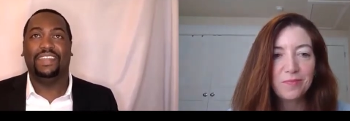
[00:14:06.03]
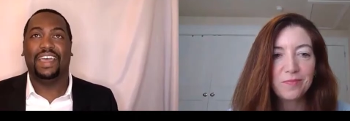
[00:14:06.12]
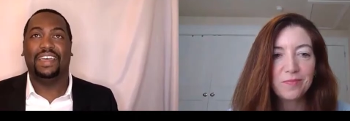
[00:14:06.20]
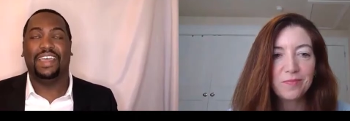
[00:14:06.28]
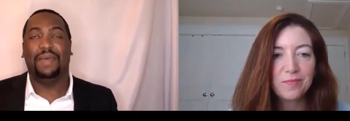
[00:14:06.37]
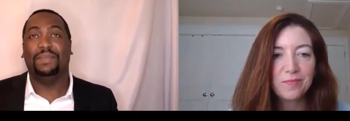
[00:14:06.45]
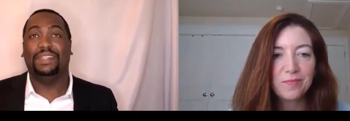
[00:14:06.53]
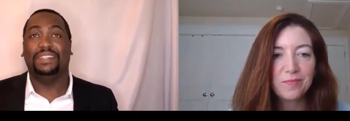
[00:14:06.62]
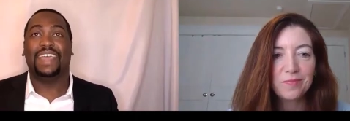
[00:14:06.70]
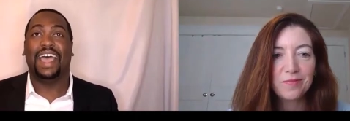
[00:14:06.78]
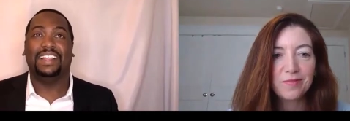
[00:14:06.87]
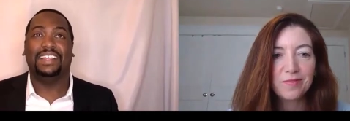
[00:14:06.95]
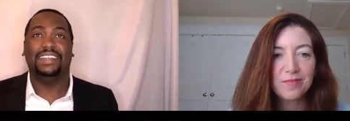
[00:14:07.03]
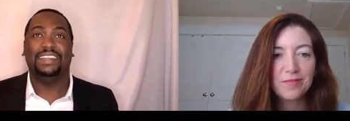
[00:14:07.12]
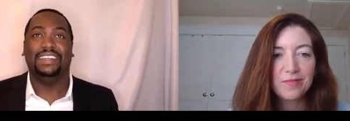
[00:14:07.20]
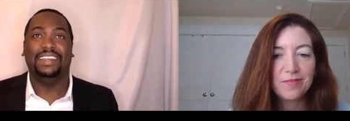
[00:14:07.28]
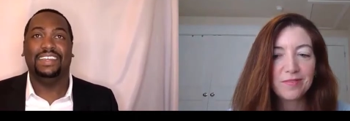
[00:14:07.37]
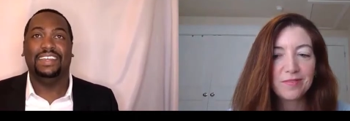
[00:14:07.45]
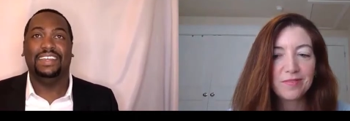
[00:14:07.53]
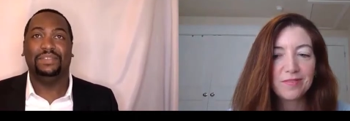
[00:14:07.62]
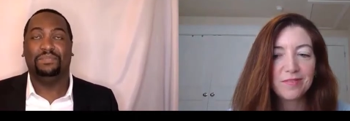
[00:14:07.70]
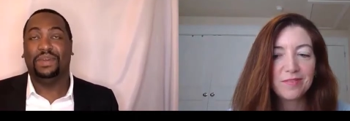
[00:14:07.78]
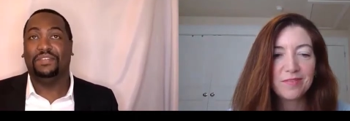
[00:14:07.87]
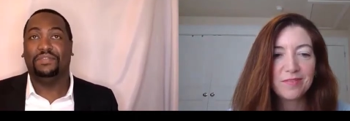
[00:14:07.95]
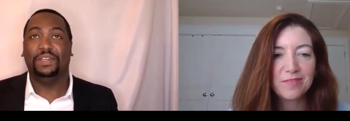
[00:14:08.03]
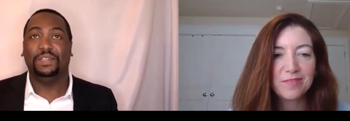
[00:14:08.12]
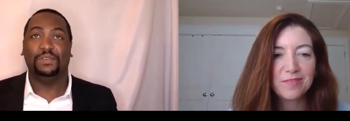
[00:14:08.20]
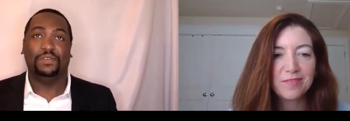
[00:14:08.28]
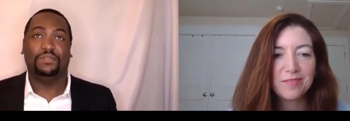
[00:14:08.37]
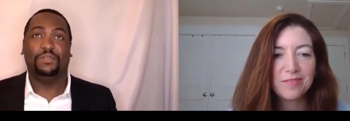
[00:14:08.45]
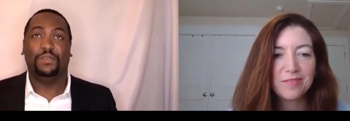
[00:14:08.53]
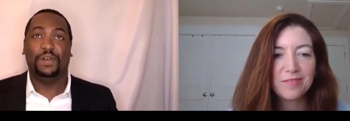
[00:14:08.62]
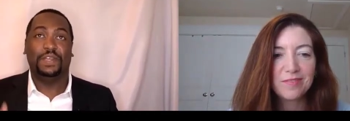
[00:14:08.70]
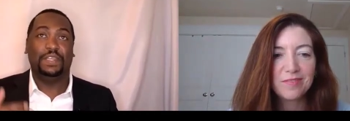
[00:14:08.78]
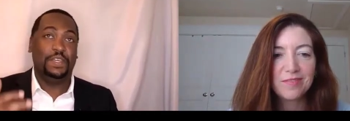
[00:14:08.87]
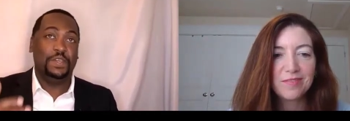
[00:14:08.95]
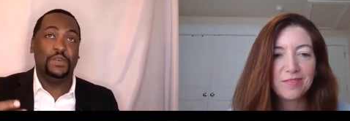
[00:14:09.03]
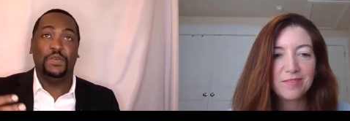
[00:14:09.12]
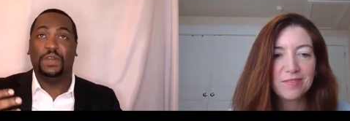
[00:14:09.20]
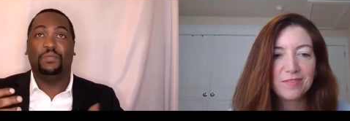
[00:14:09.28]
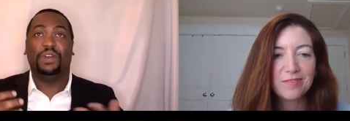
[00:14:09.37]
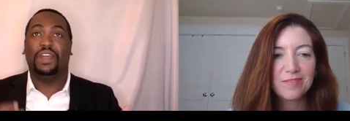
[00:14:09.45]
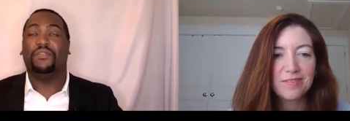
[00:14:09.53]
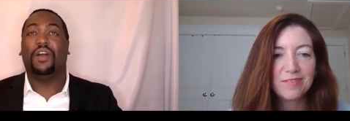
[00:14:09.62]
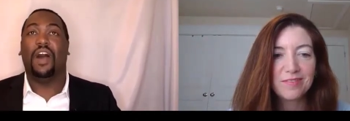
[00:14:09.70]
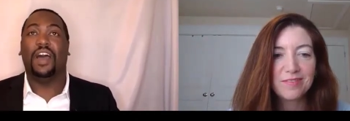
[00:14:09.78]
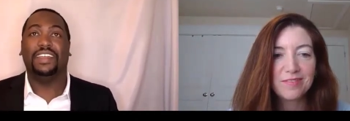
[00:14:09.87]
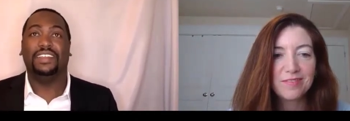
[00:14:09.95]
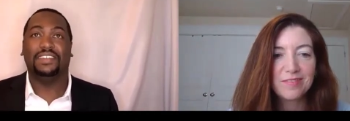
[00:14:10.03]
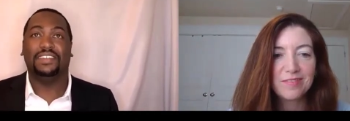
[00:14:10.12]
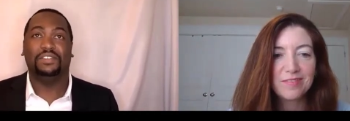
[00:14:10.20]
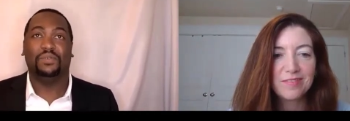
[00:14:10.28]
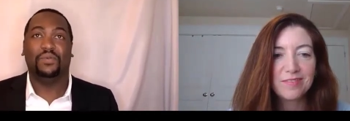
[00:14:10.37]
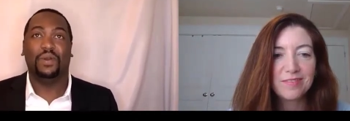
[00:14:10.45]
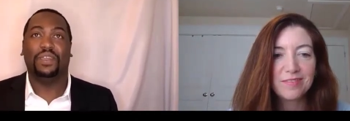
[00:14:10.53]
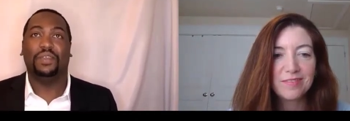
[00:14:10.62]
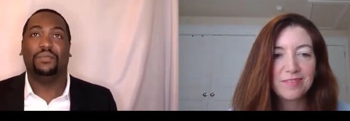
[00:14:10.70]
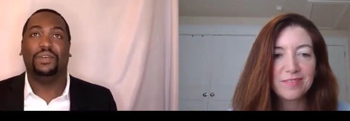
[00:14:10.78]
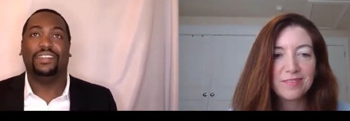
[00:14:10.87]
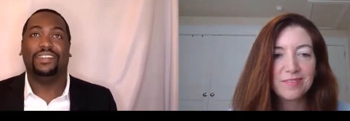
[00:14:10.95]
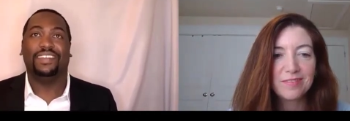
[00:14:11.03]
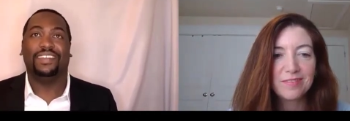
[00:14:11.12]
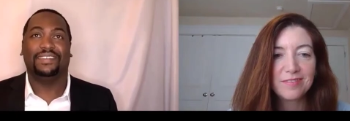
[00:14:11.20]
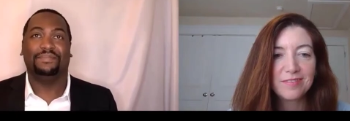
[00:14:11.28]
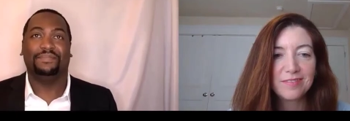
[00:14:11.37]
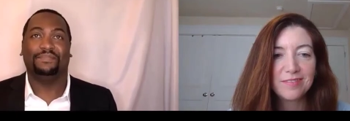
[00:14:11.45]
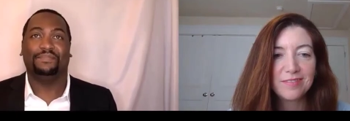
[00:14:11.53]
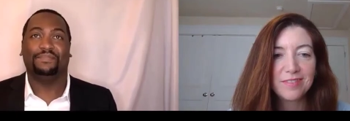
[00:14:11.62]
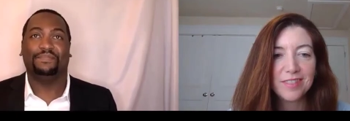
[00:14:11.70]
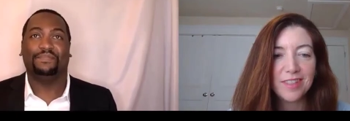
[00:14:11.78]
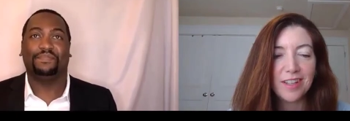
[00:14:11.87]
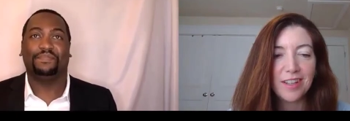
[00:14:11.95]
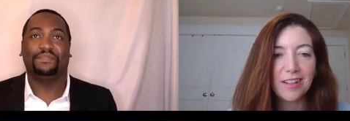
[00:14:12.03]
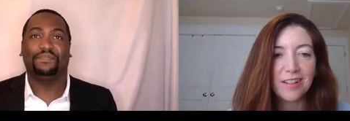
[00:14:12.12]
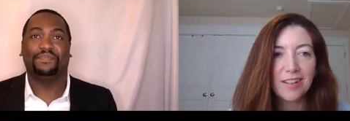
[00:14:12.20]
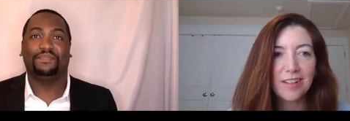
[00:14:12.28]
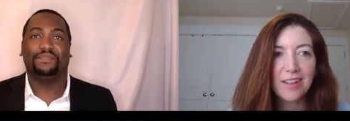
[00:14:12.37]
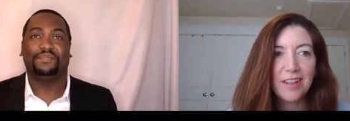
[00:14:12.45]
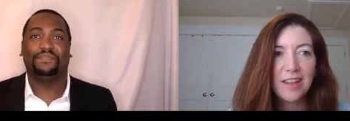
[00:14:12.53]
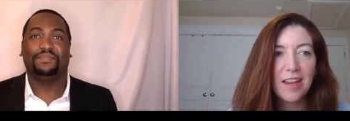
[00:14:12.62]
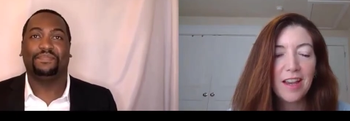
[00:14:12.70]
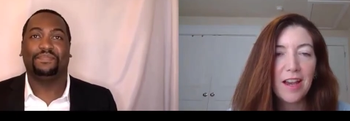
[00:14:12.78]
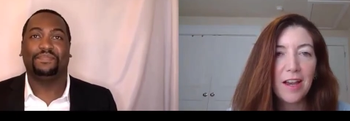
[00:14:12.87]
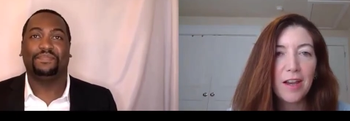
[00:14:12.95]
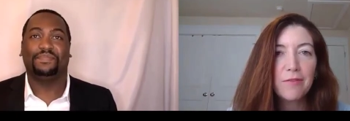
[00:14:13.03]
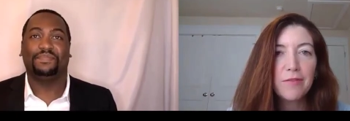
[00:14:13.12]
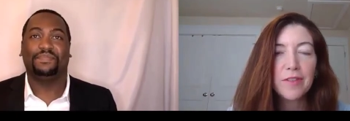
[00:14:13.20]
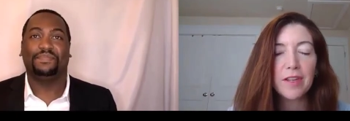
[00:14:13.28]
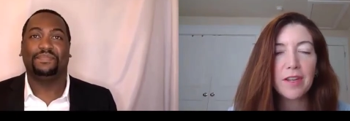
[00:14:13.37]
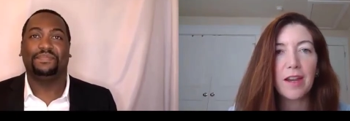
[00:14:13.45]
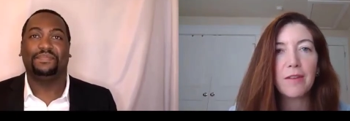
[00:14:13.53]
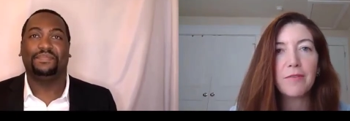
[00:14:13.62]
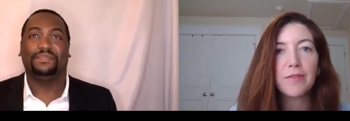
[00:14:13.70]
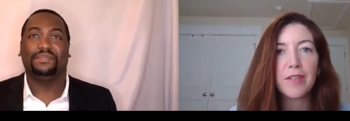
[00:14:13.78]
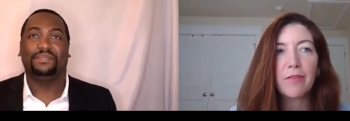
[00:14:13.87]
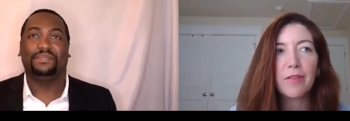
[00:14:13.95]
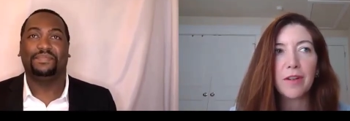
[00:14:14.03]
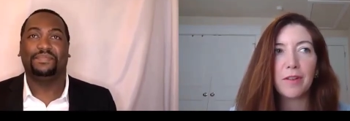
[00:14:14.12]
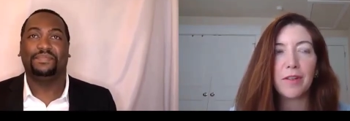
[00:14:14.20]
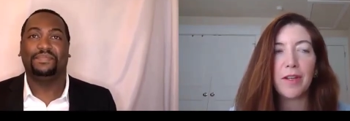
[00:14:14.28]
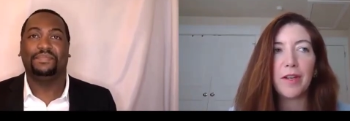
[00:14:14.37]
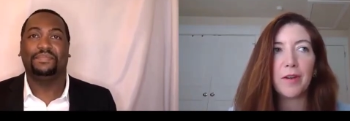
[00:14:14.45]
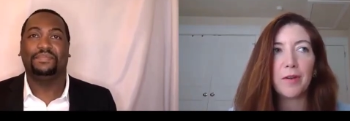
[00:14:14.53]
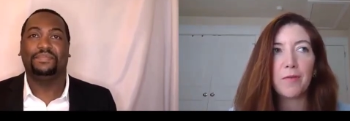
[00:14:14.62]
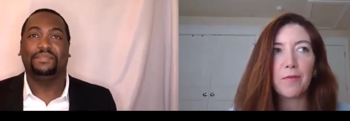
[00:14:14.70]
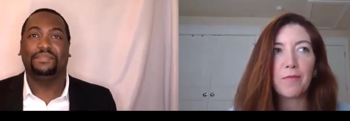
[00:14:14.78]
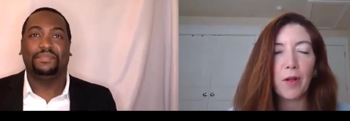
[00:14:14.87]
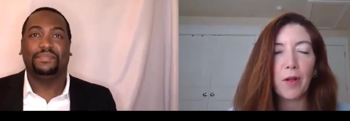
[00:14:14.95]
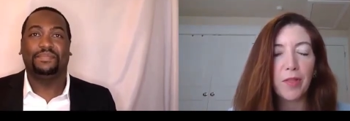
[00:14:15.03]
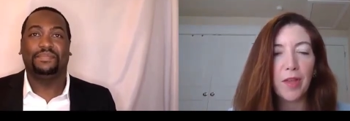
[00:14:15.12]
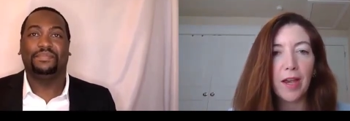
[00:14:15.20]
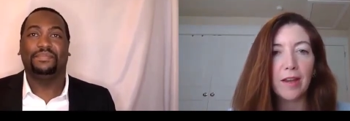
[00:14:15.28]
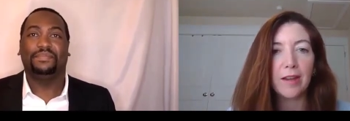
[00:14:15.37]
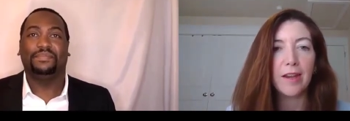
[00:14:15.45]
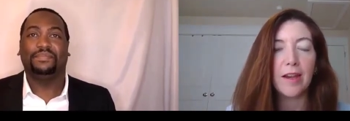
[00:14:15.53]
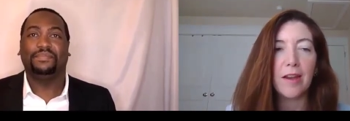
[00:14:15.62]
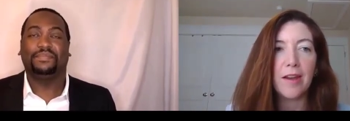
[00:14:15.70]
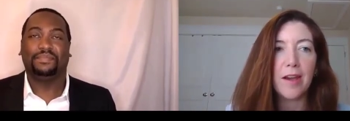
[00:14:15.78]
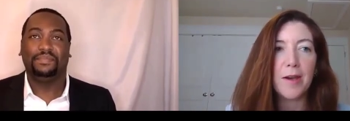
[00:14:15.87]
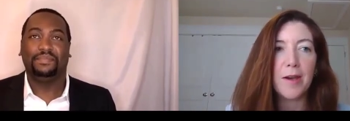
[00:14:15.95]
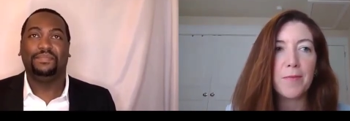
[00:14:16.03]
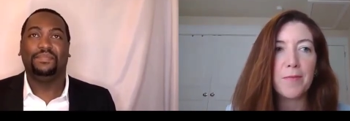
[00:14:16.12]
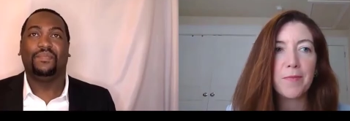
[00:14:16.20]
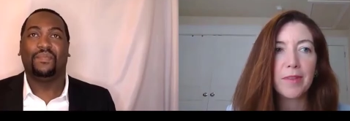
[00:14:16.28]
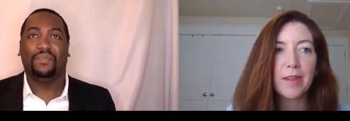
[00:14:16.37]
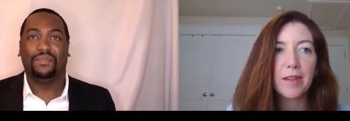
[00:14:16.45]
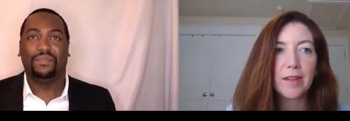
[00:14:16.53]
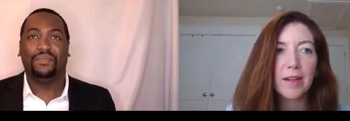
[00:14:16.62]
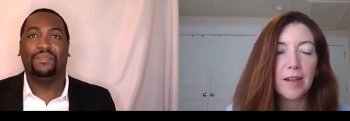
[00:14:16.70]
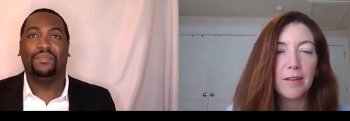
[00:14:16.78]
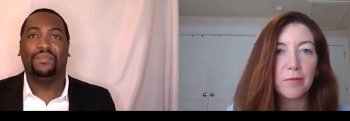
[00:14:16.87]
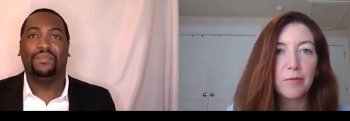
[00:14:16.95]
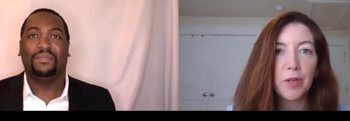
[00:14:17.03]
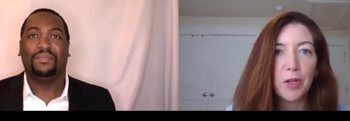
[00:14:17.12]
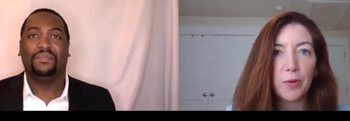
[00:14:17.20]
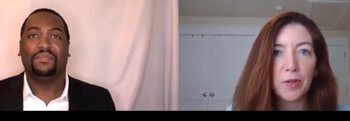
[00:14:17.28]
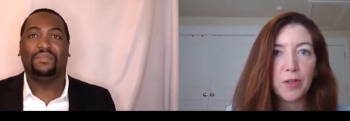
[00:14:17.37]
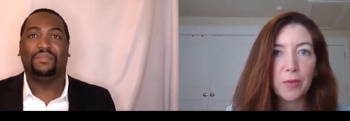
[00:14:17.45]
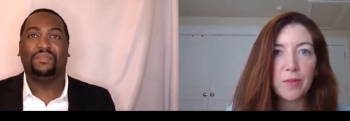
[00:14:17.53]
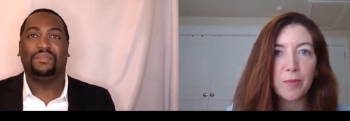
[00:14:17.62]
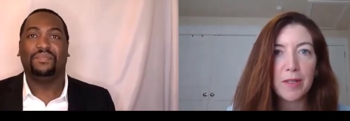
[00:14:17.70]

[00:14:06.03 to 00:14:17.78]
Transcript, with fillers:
Speaker 1: that that mentality is beneficial for you and whatever audience that you're working with.
Speaker 2: Yeah, I've I've definitely felt that, and uh, I, you know, in terms of